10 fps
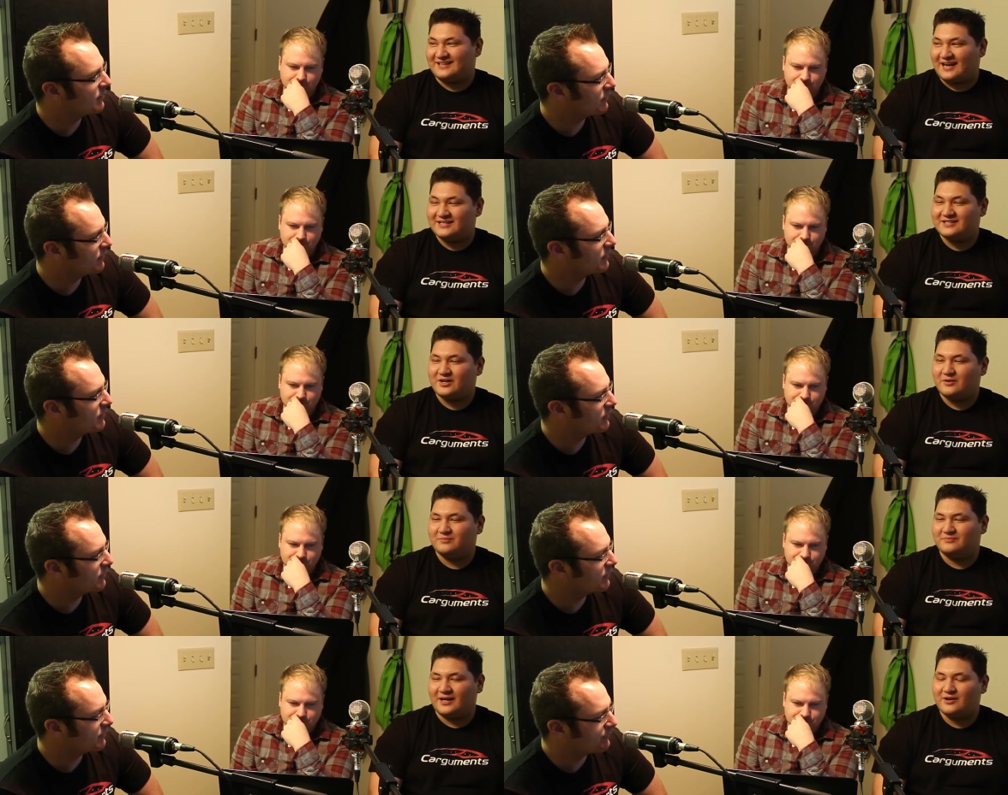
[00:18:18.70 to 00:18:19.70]
Speaker 1: I just
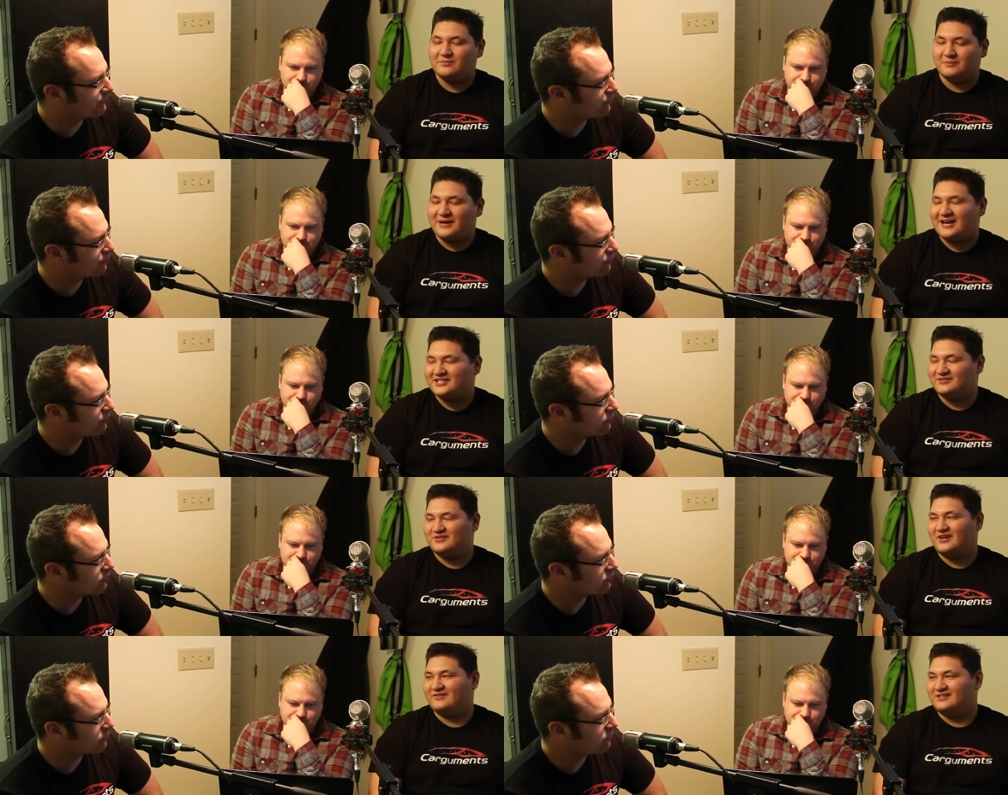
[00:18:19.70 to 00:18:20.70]
hope I hope the
Speaker 2: passion of
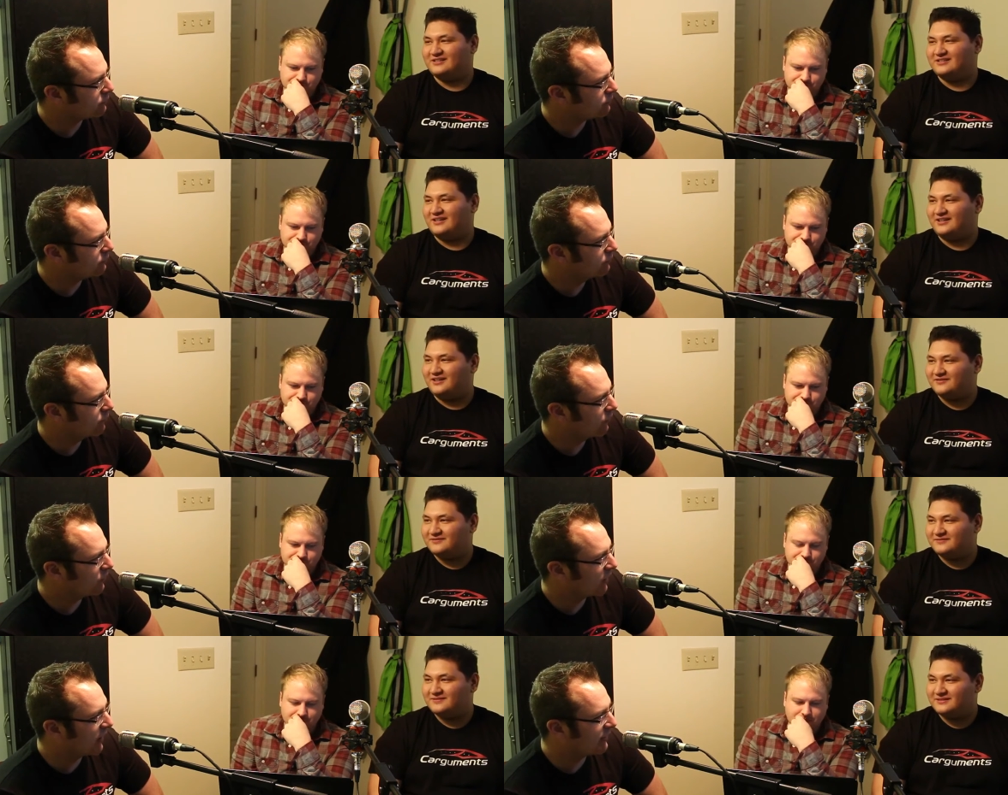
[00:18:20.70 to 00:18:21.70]
driving doesn't die
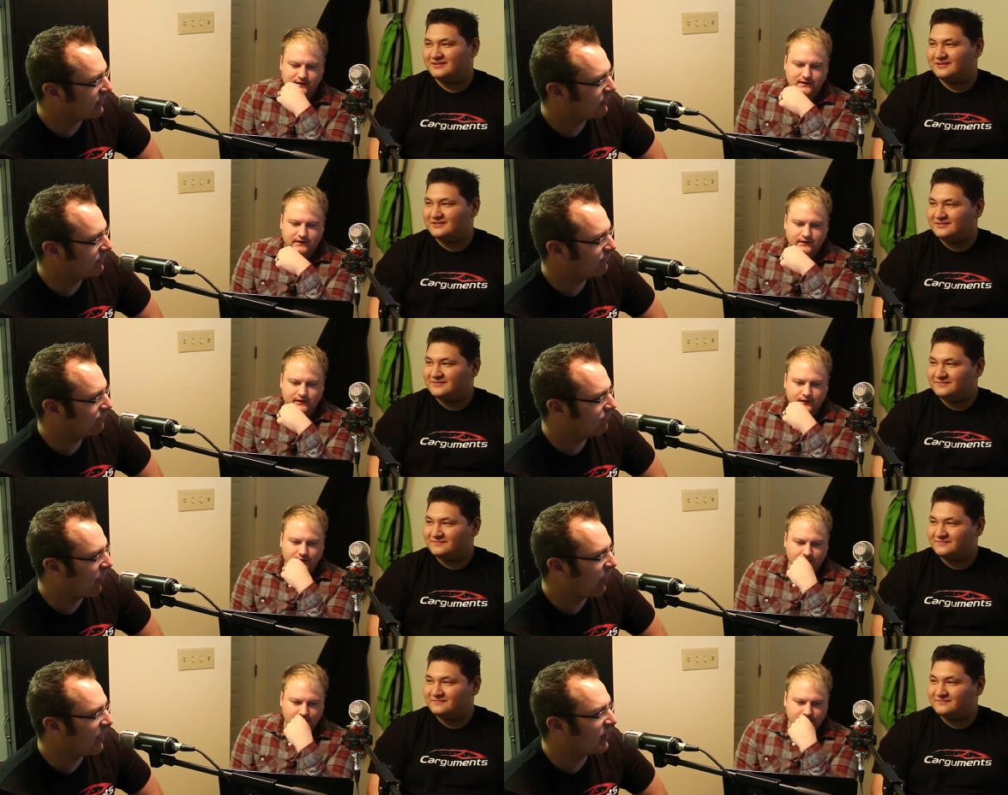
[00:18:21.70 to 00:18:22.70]
off. I
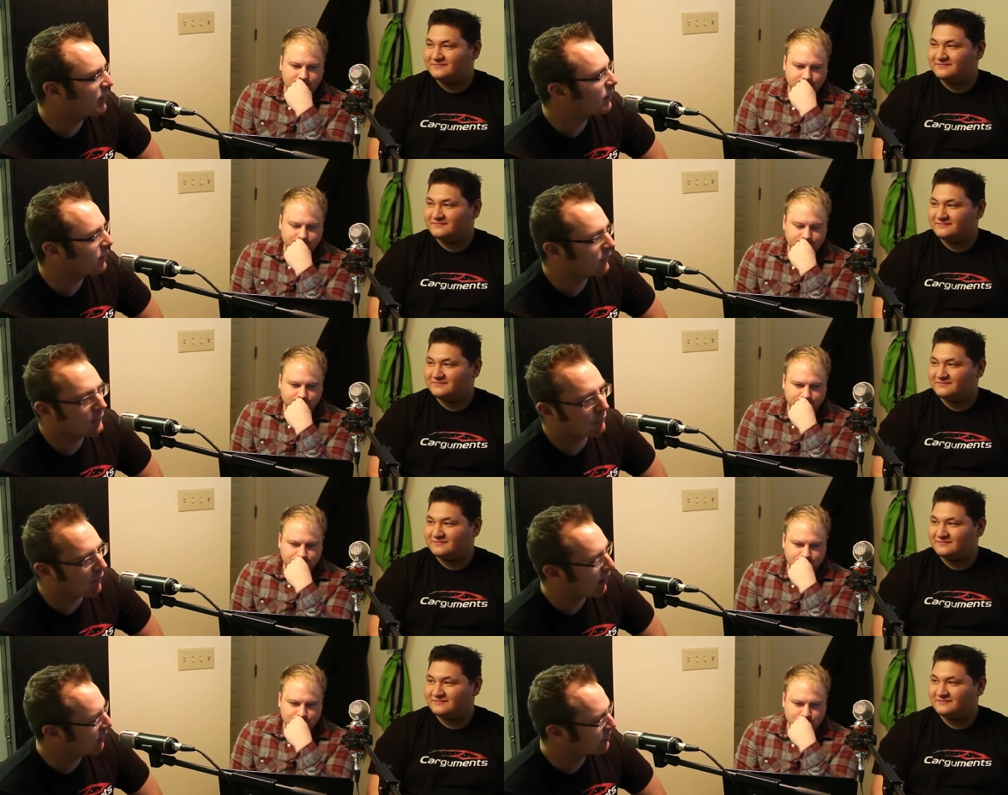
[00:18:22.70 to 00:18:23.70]
think the
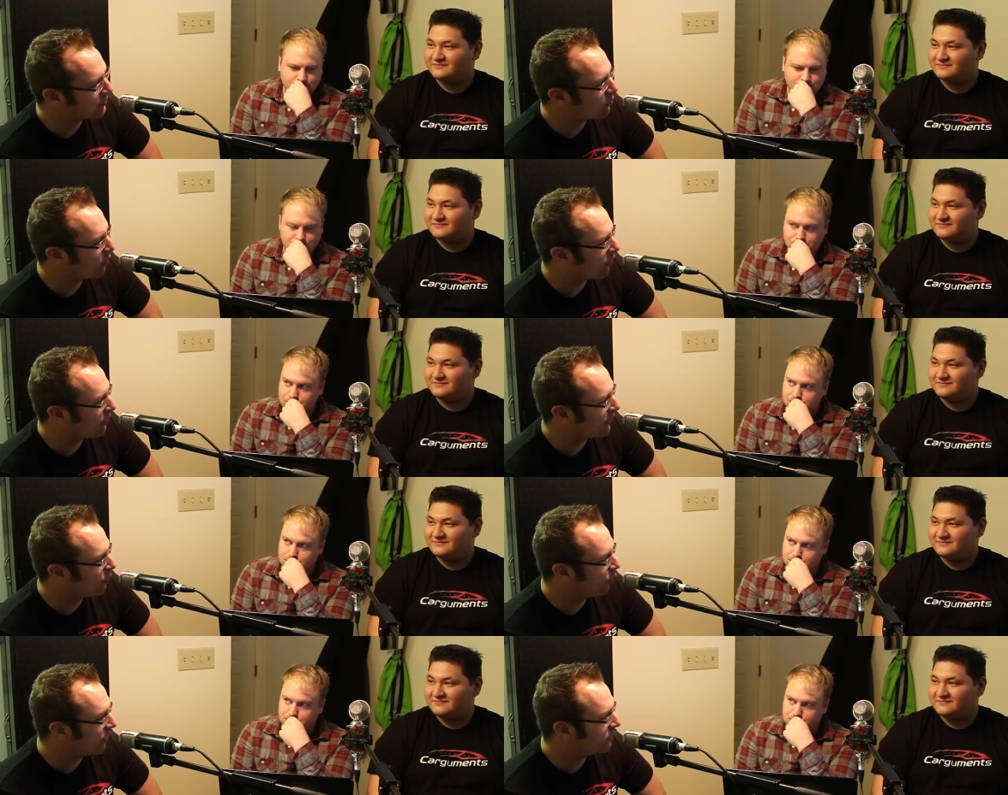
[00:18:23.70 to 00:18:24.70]
writing's on the wall that
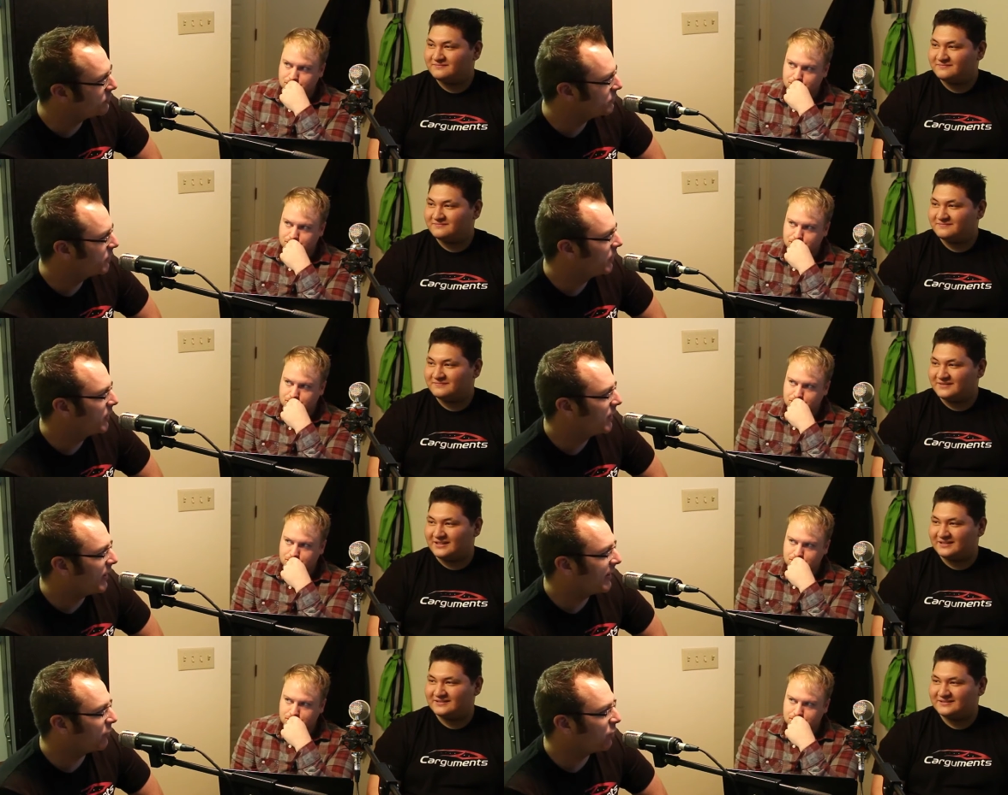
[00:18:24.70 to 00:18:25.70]
it will. Yeah.
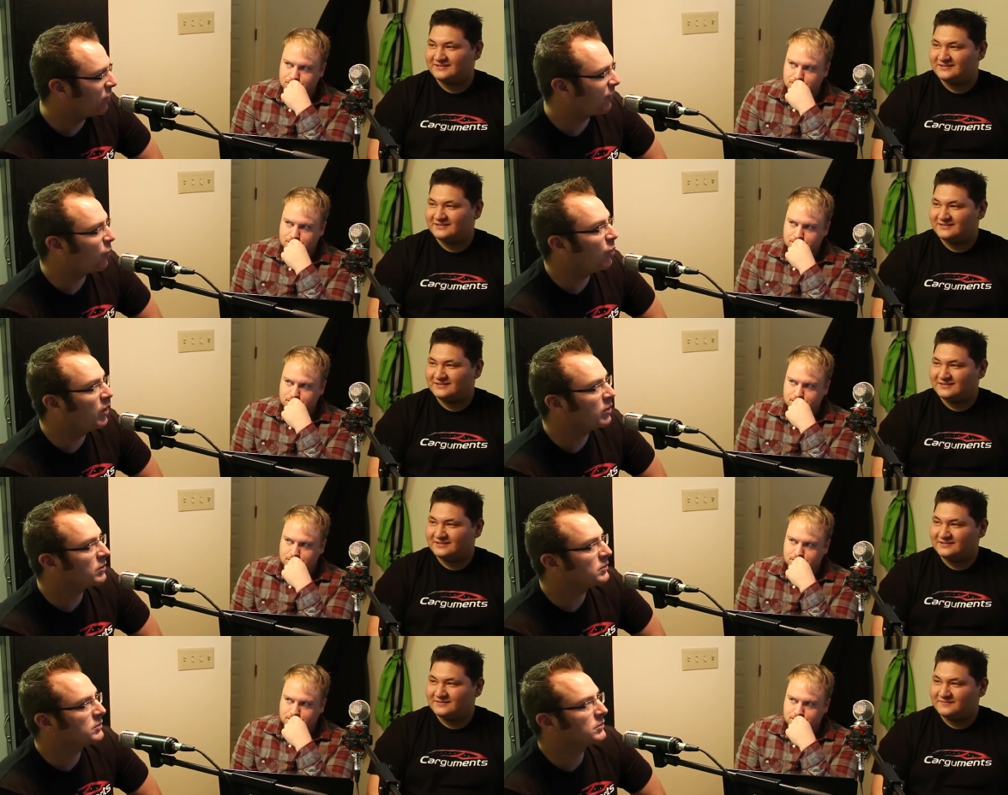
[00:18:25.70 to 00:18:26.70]
I don't know if
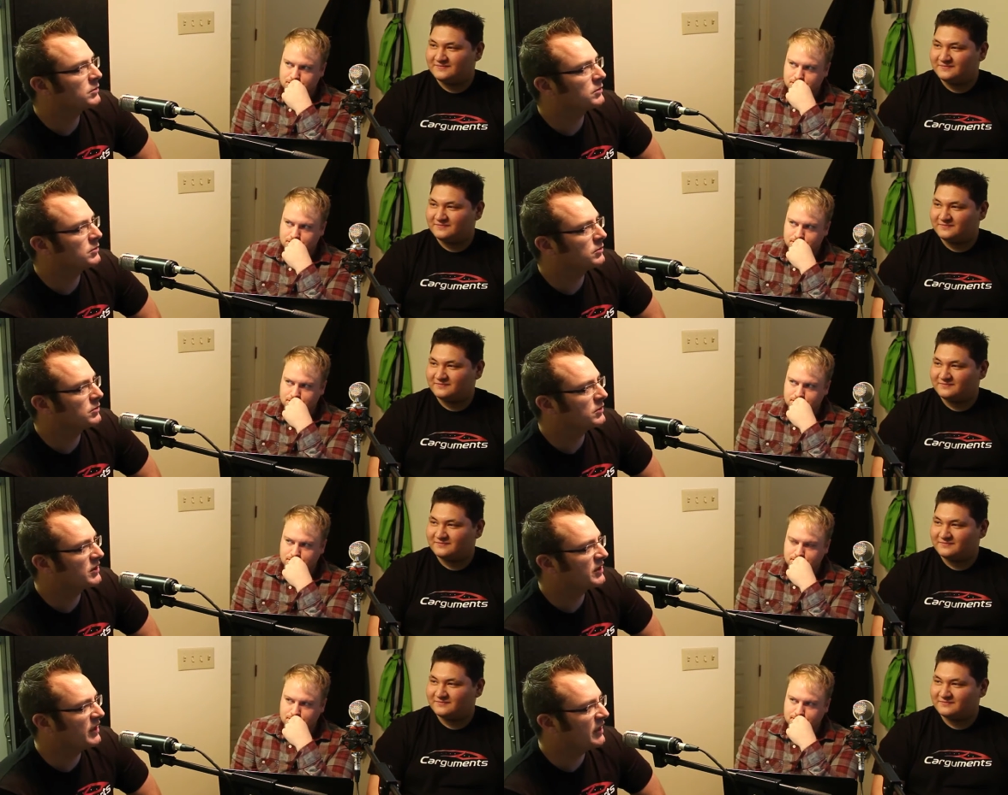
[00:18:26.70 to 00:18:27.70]
we'll
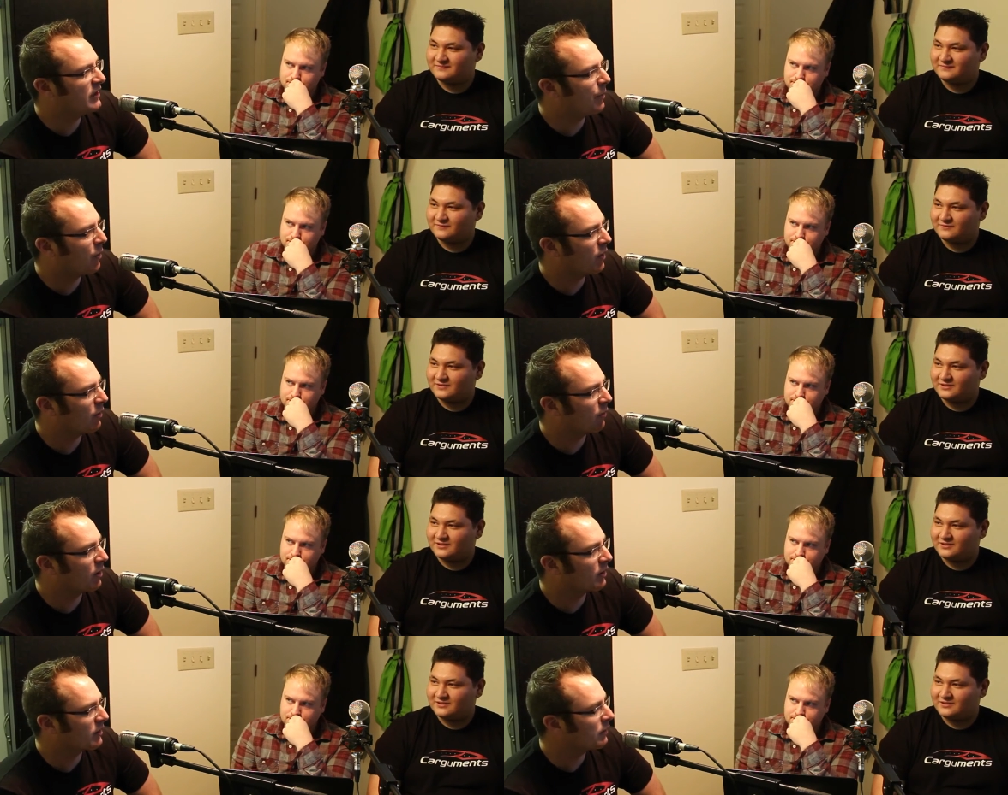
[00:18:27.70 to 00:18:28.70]
see the point
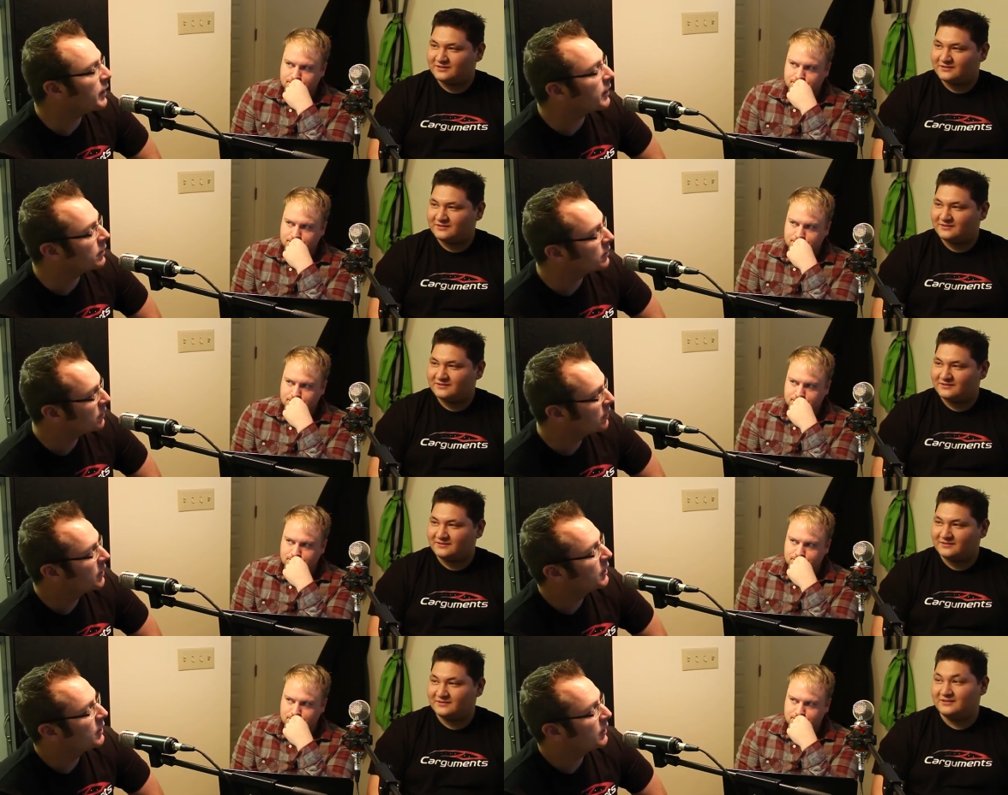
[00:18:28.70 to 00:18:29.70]
where it's illegal,
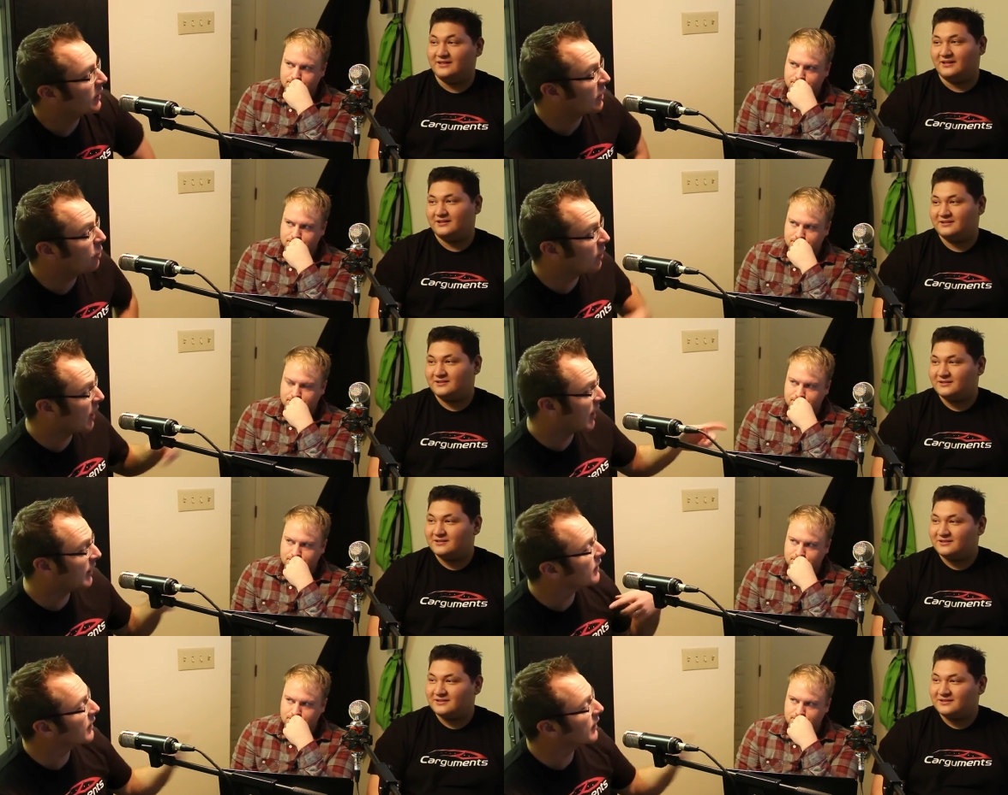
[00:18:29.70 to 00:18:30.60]
yeah. like you and I.